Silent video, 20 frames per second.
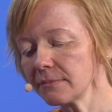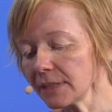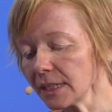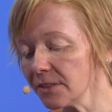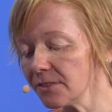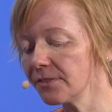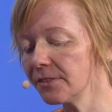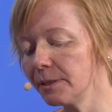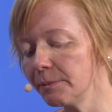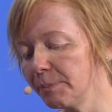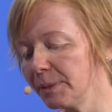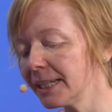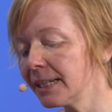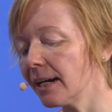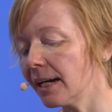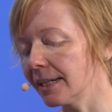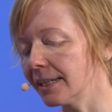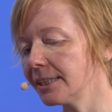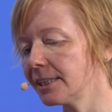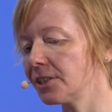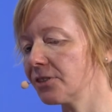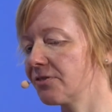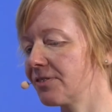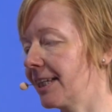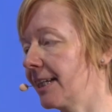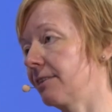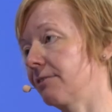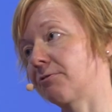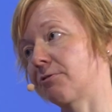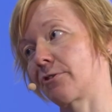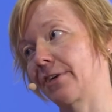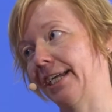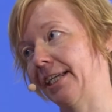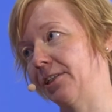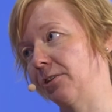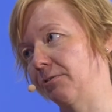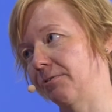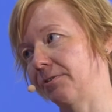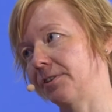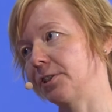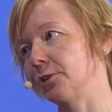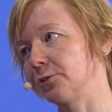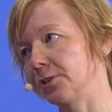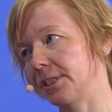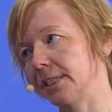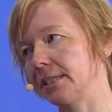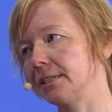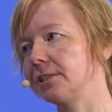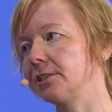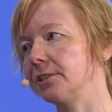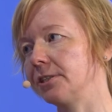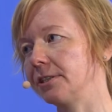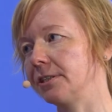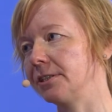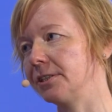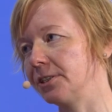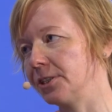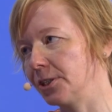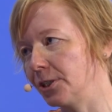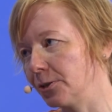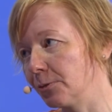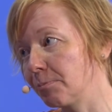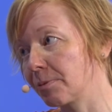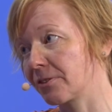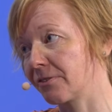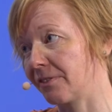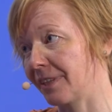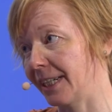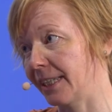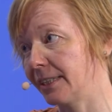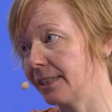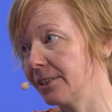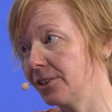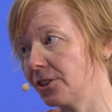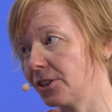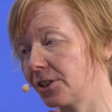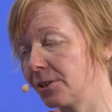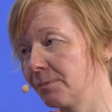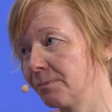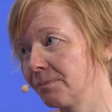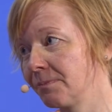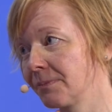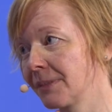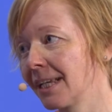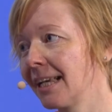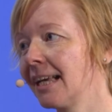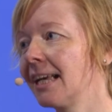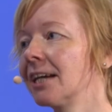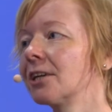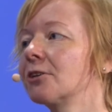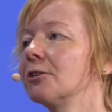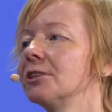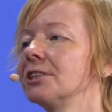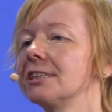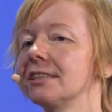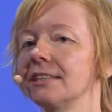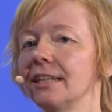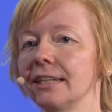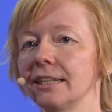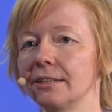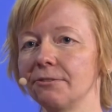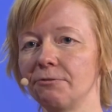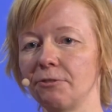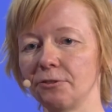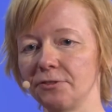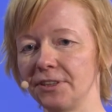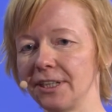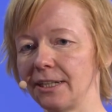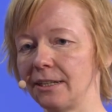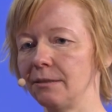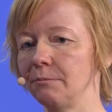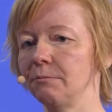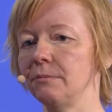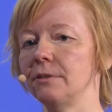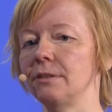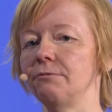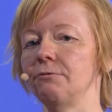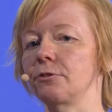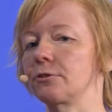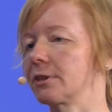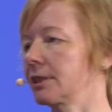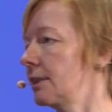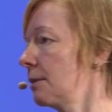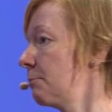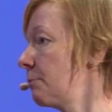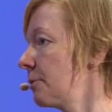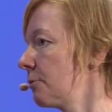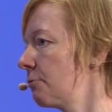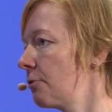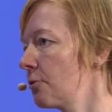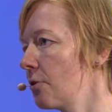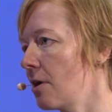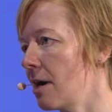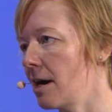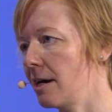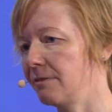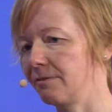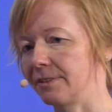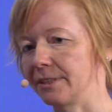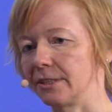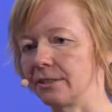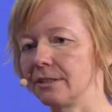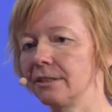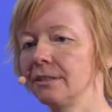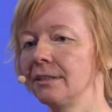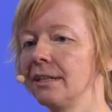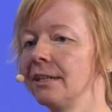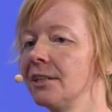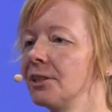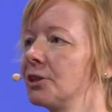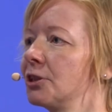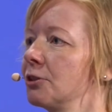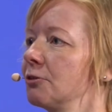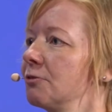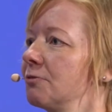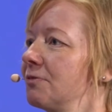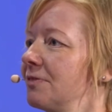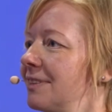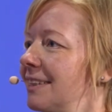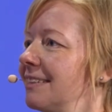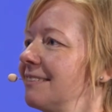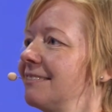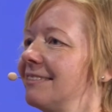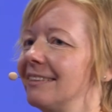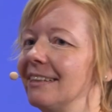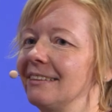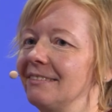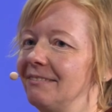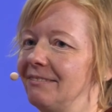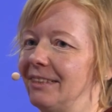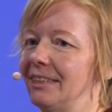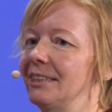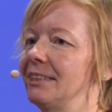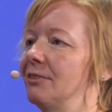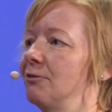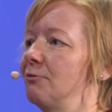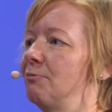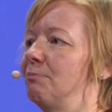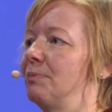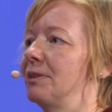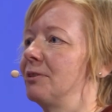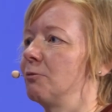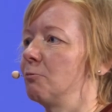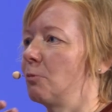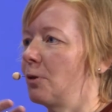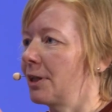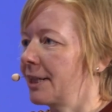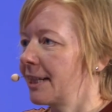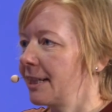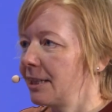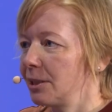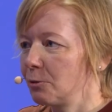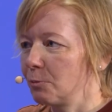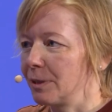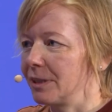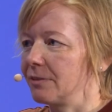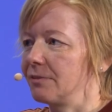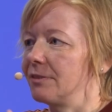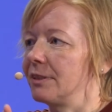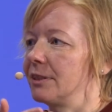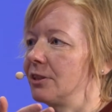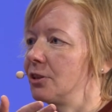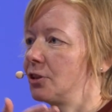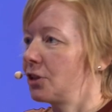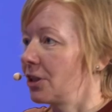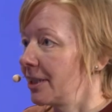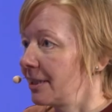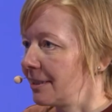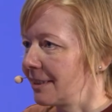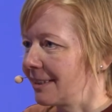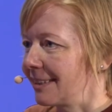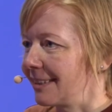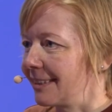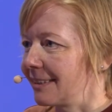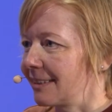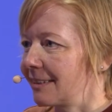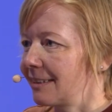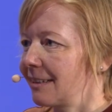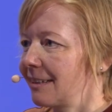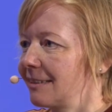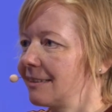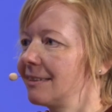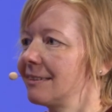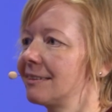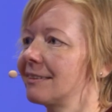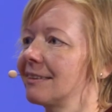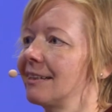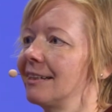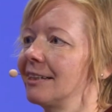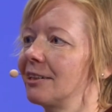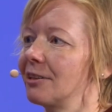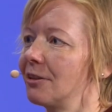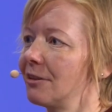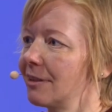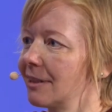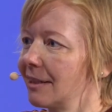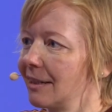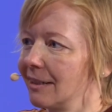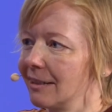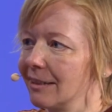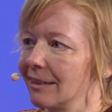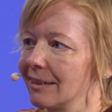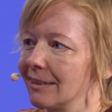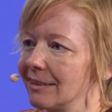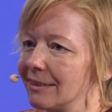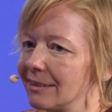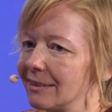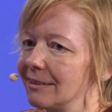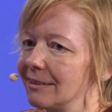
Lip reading: the big guys, they're afraid of using new providers. Because, like, for them, for example, for Aave, so they have been working with the Chainlink, and it's like, okay, guys,